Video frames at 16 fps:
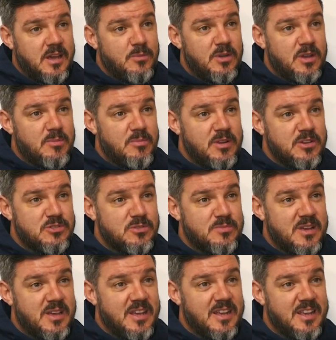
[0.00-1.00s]
we can bring
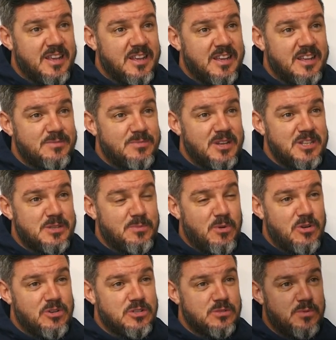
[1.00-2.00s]
as many
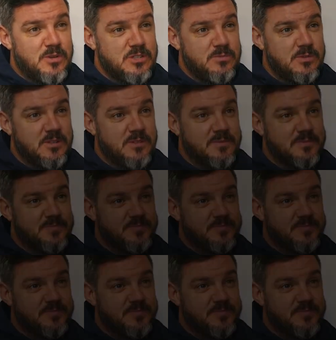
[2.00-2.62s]
supporters as possible.